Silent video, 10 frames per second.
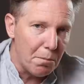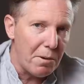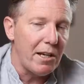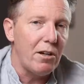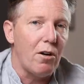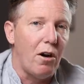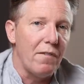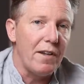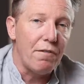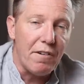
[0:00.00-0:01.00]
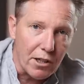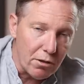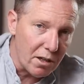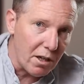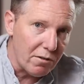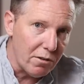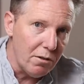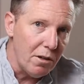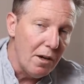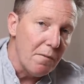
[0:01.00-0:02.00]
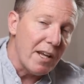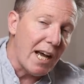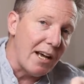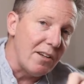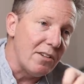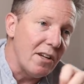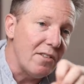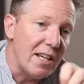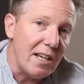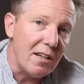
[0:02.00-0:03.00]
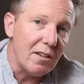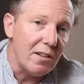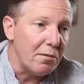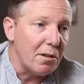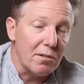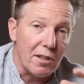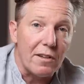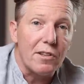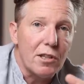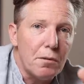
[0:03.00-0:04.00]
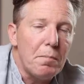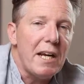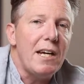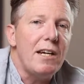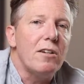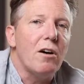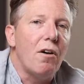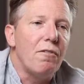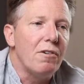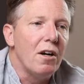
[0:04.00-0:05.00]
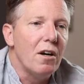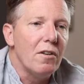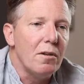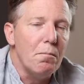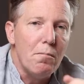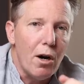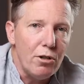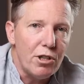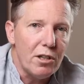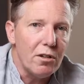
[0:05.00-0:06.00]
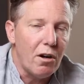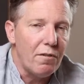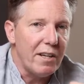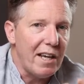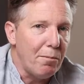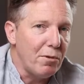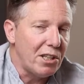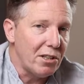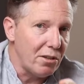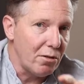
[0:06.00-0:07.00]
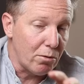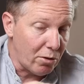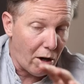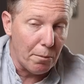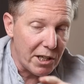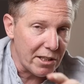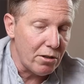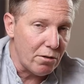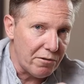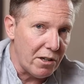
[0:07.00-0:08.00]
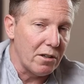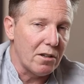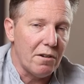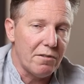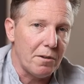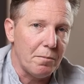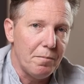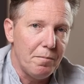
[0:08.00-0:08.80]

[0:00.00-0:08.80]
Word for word: dependent on the effect you're going for and the, the, the, the speed of the motion of the image the, or the object that you're photographing.